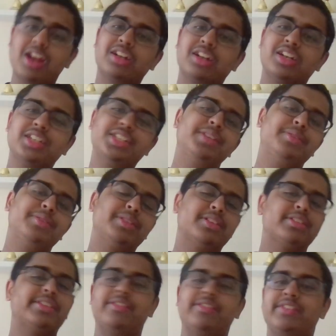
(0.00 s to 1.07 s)
Continuing the
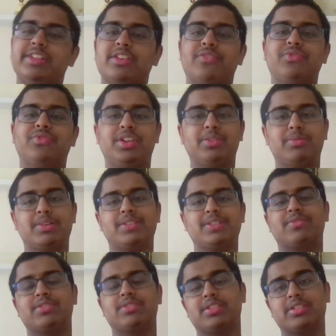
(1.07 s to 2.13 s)
series of the US
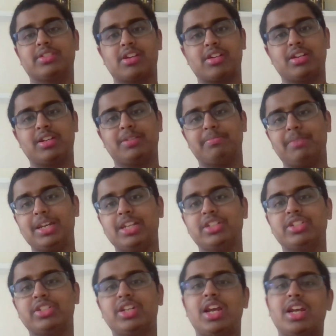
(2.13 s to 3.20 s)
versus Ireland
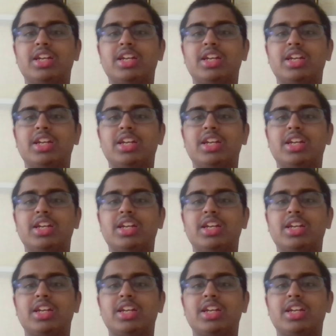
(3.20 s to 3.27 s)
match,